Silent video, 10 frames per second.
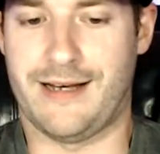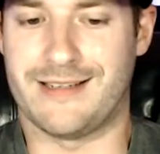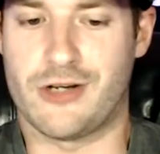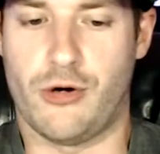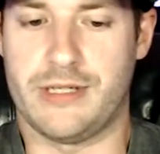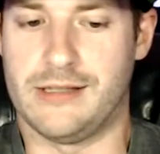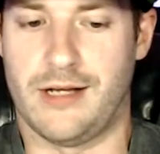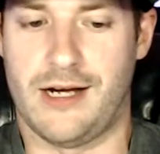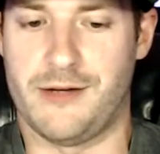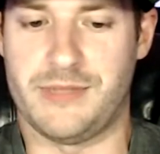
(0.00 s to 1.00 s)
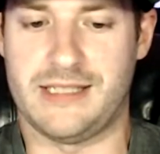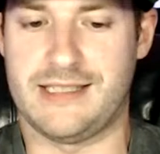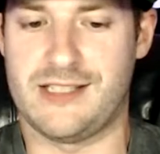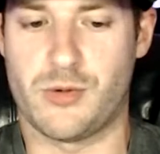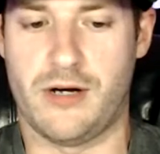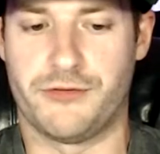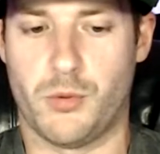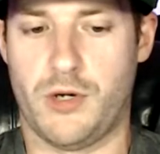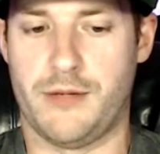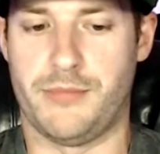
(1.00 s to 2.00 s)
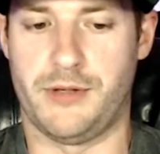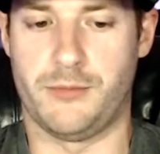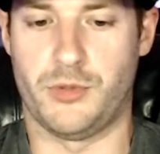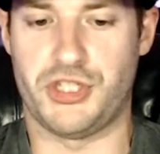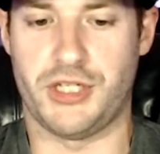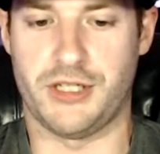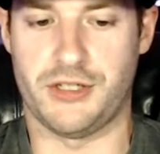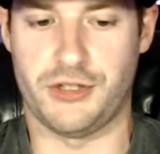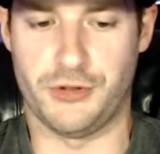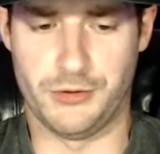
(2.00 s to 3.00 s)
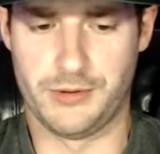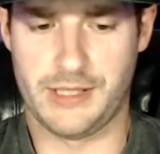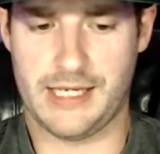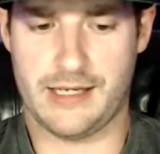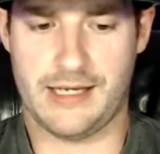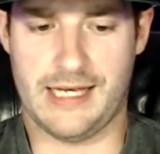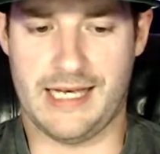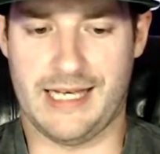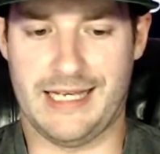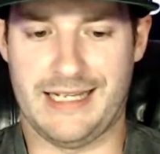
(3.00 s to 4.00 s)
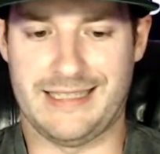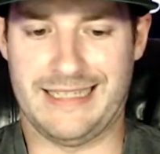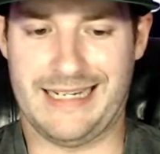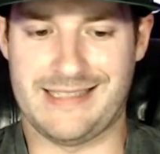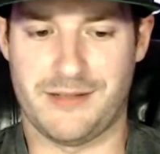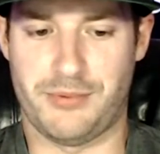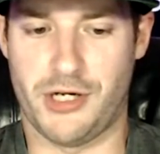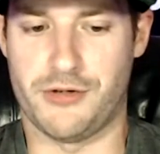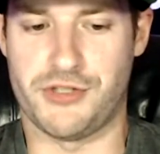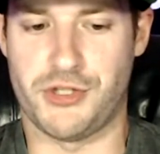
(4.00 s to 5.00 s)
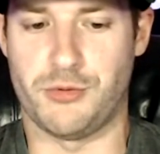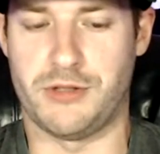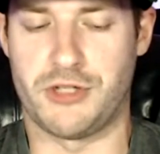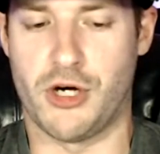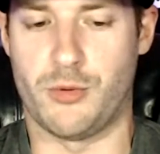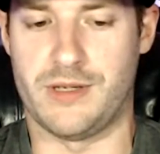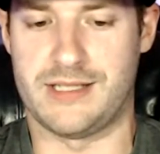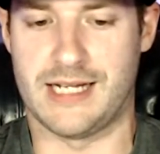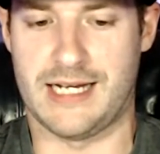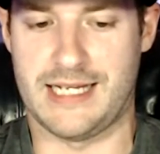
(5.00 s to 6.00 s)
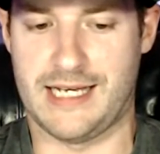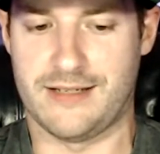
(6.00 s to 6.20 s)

Cody Law, I mean, he's 12-1, but what you going to do? And I suppose you would go with Dayana.